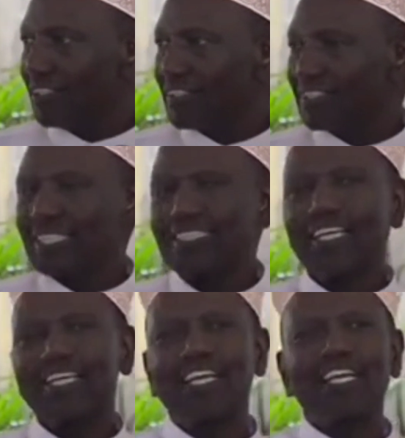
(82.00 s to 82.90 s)
Sasa
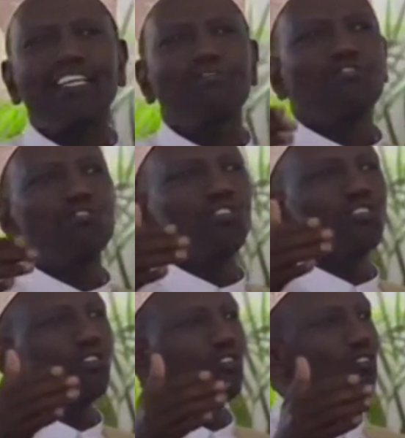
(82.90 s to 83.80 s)
na hii fujo
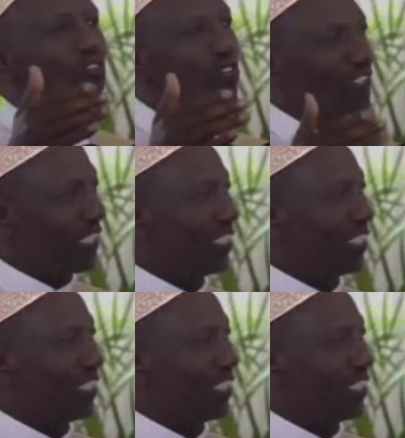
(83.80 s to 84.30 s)
yote